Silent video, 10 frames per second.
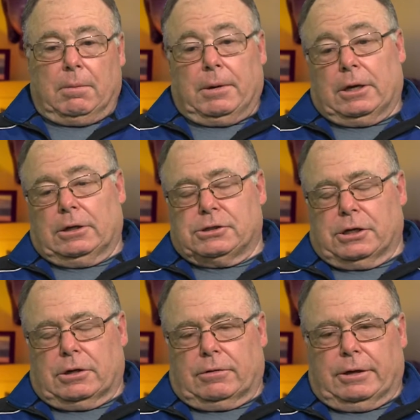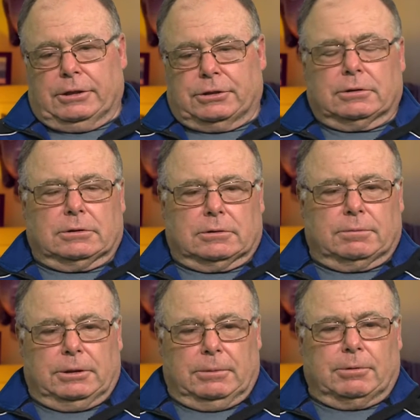many generations of
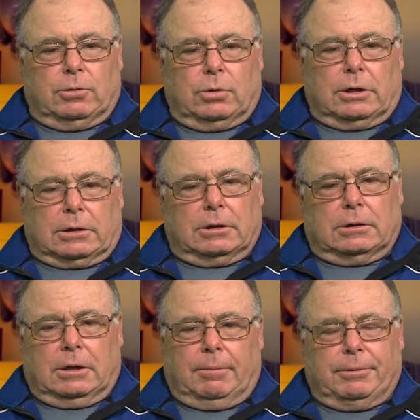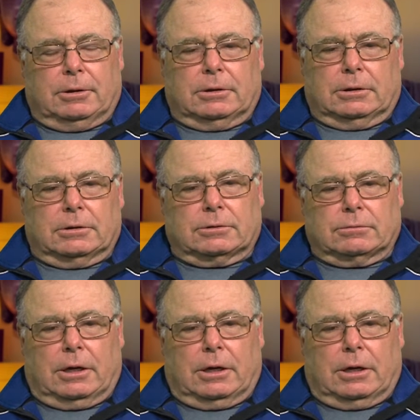people worked at Temple.